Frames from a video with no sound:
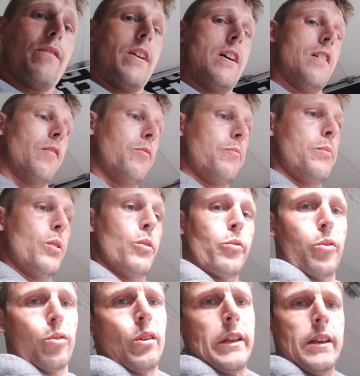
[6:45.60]
valve,
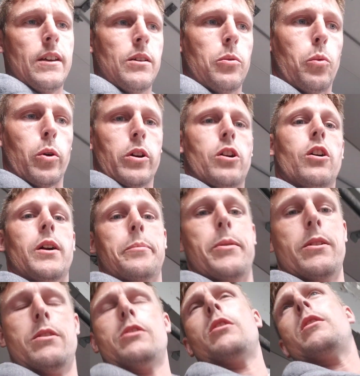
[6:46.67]
both were
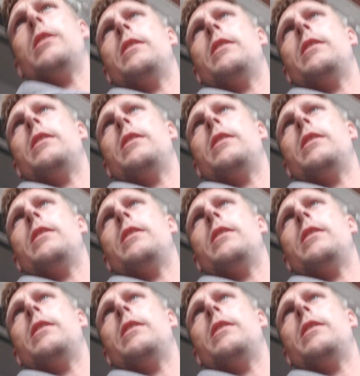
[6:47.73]
garbage.